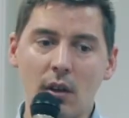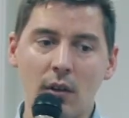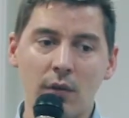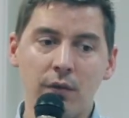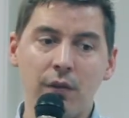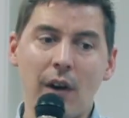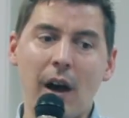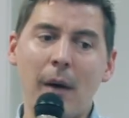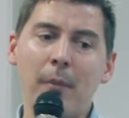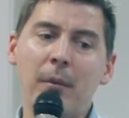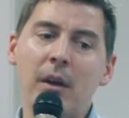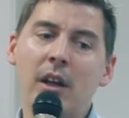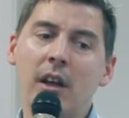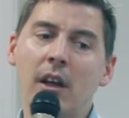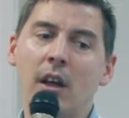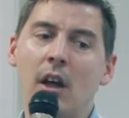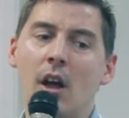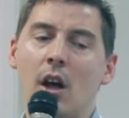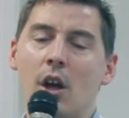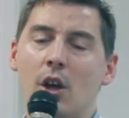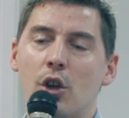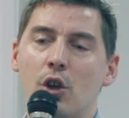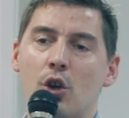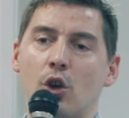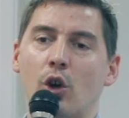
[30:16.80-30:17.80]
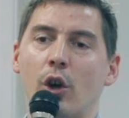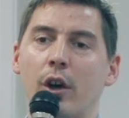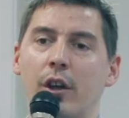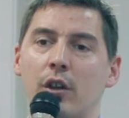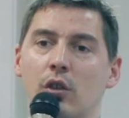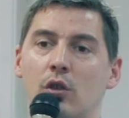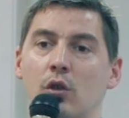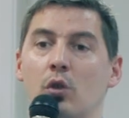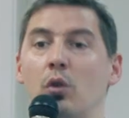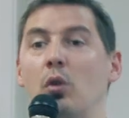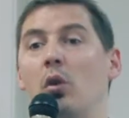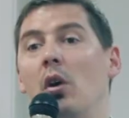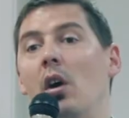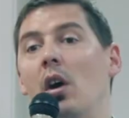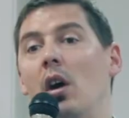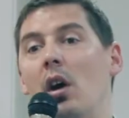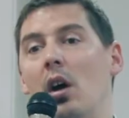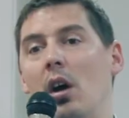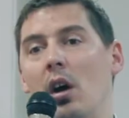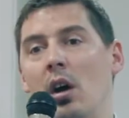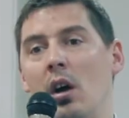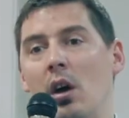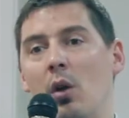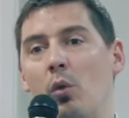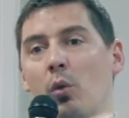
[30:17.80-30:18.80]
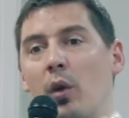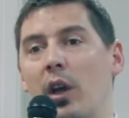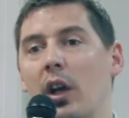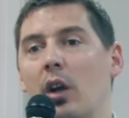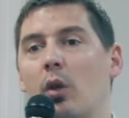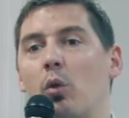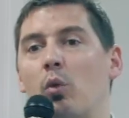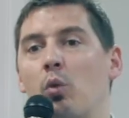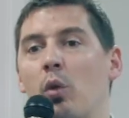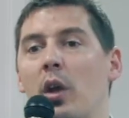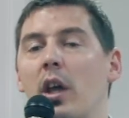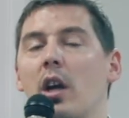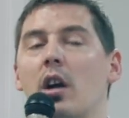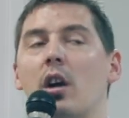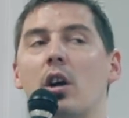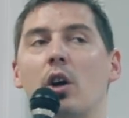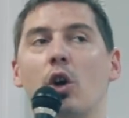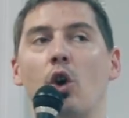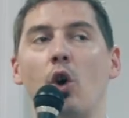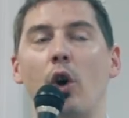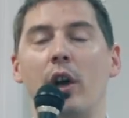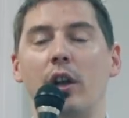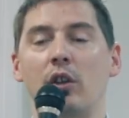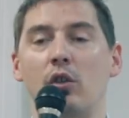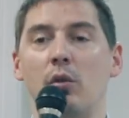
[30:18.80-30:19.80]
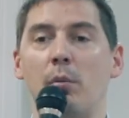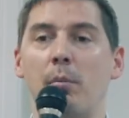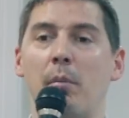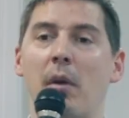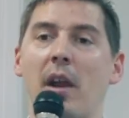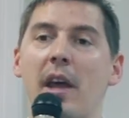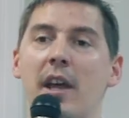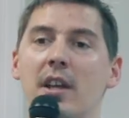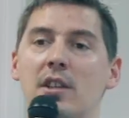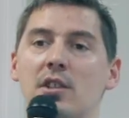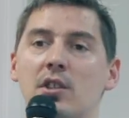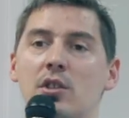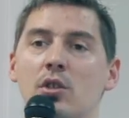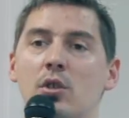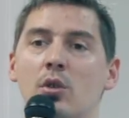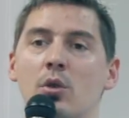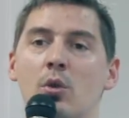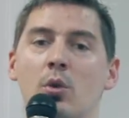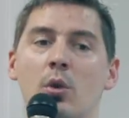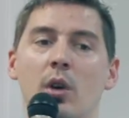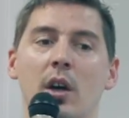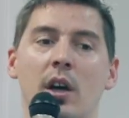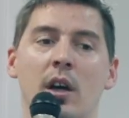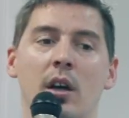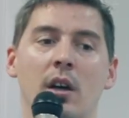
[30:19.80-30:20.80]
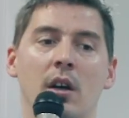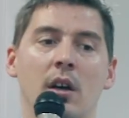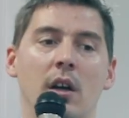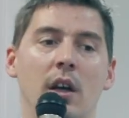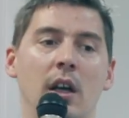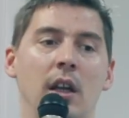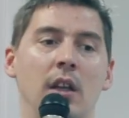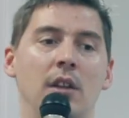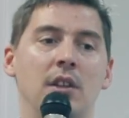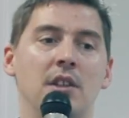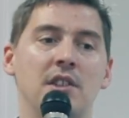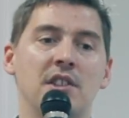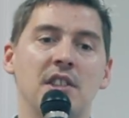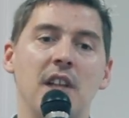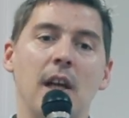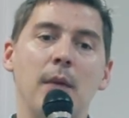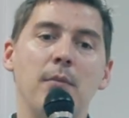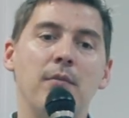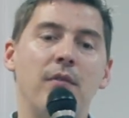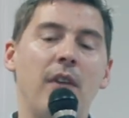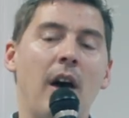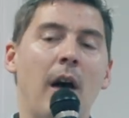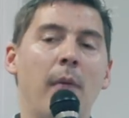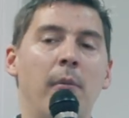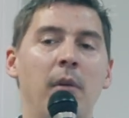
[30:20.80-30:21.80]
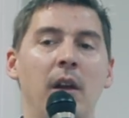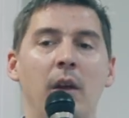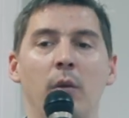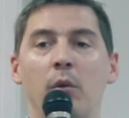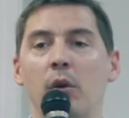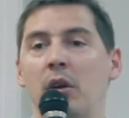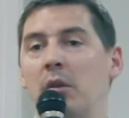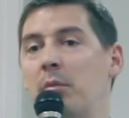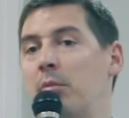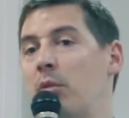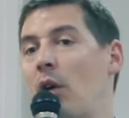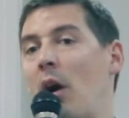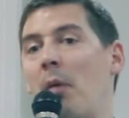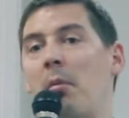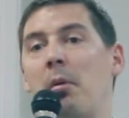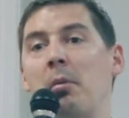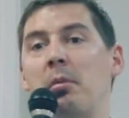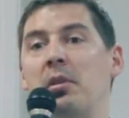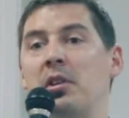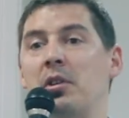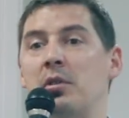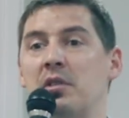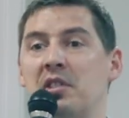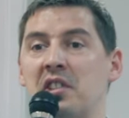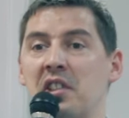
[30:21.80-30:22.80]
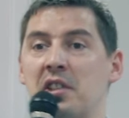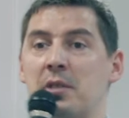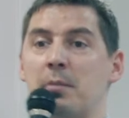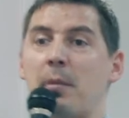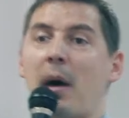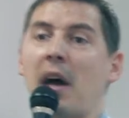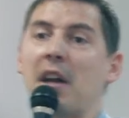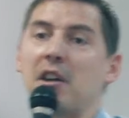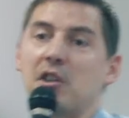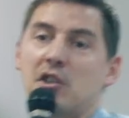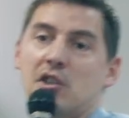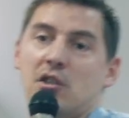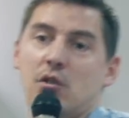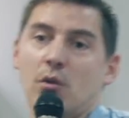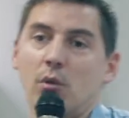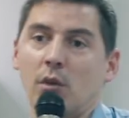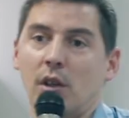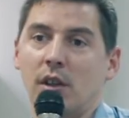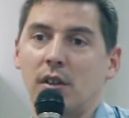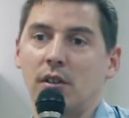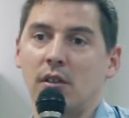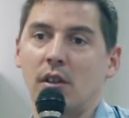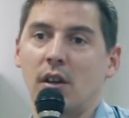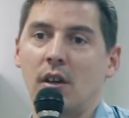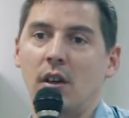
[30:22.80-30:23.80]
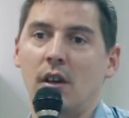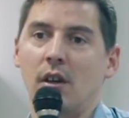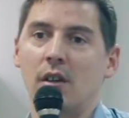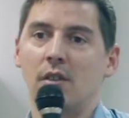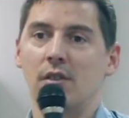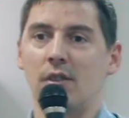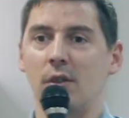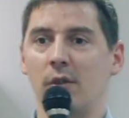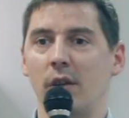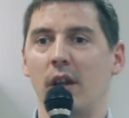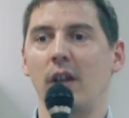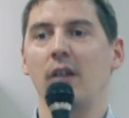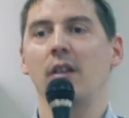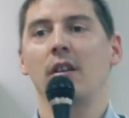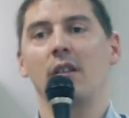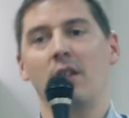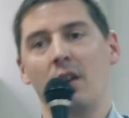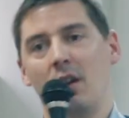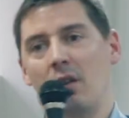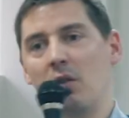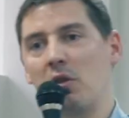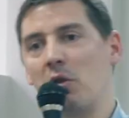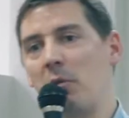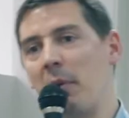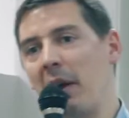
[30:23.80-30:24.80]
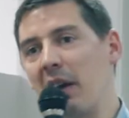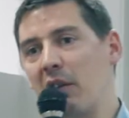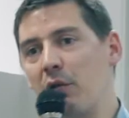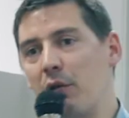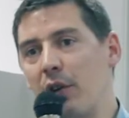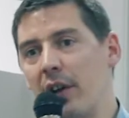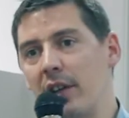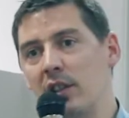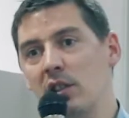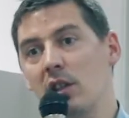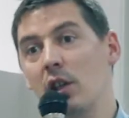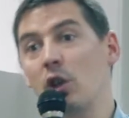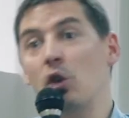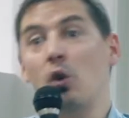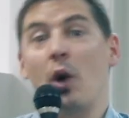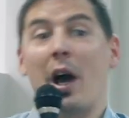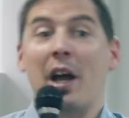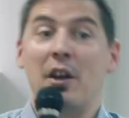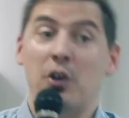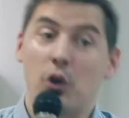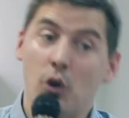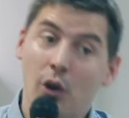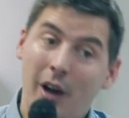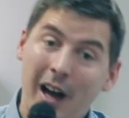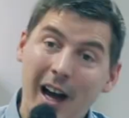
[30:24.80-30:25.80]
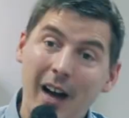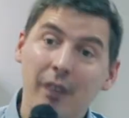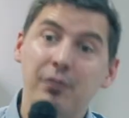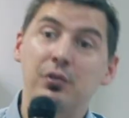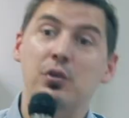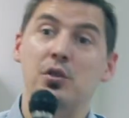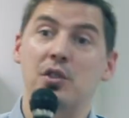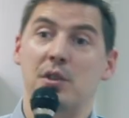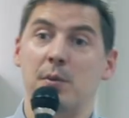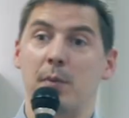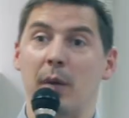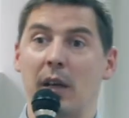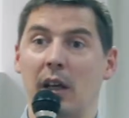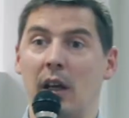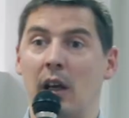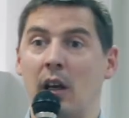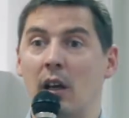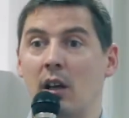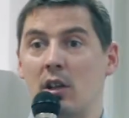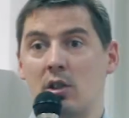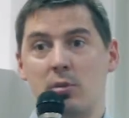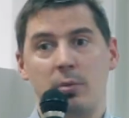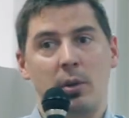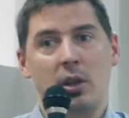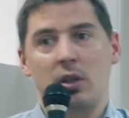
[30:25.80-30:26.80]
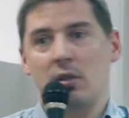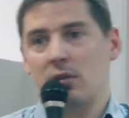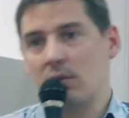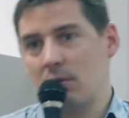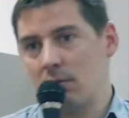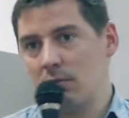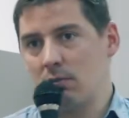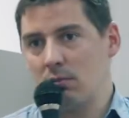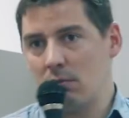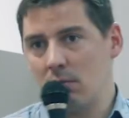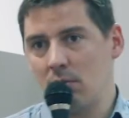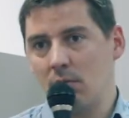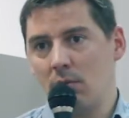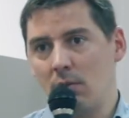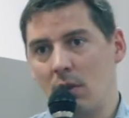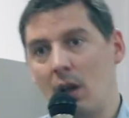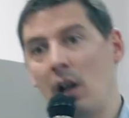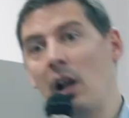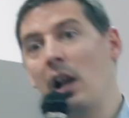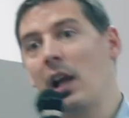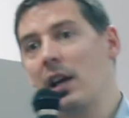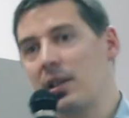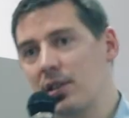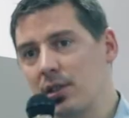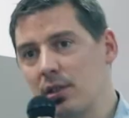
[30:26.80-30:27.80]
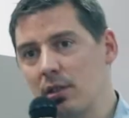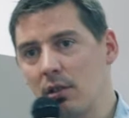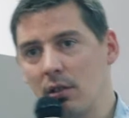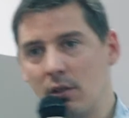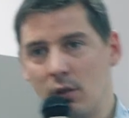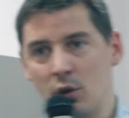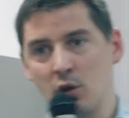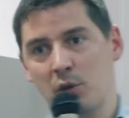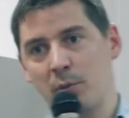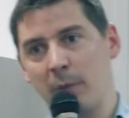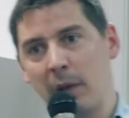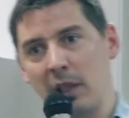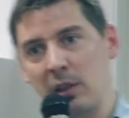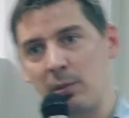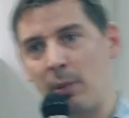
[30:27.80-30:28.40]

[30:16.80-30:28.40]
family, you're going to, we are going to place you in the same family where probably there is a Spanish student. So then you make friends, and you have to speak English, because unless you speak